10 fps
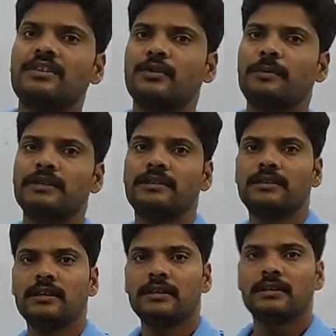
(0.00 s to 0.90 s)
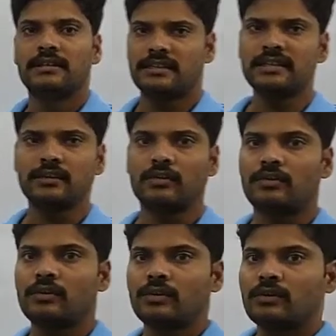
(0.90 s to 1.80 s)
also present. Yes, sir.
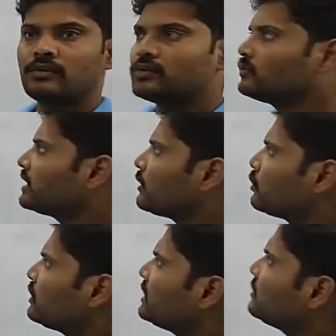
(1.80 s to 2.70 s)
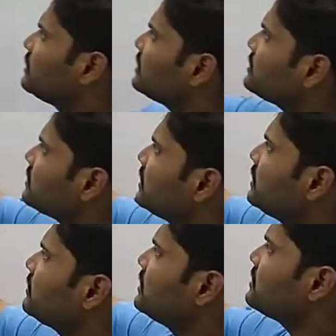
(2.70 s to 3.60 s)
Do we have only these
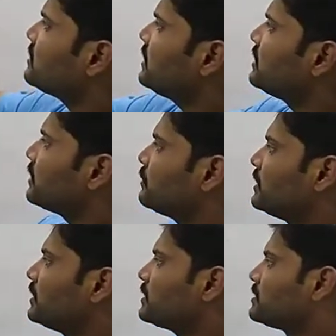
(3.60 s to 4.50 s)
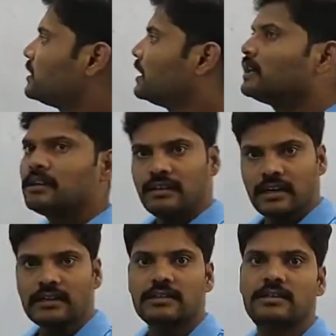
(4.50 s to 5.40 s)
three intermediates?
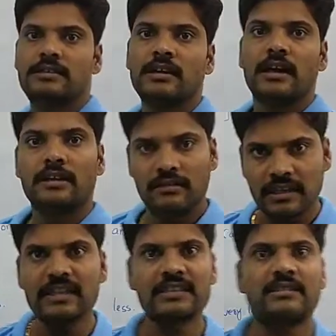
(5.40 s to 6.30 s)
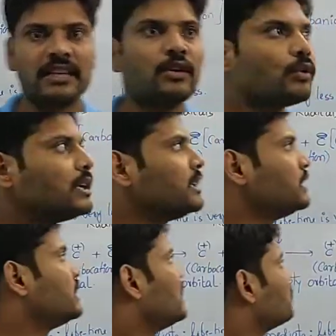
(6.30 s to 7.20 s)
Yes, these three
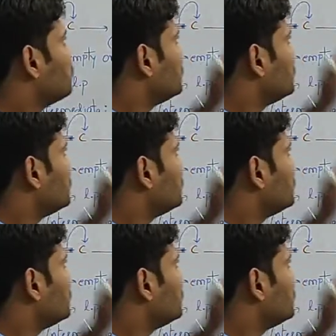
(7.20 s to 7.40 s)
only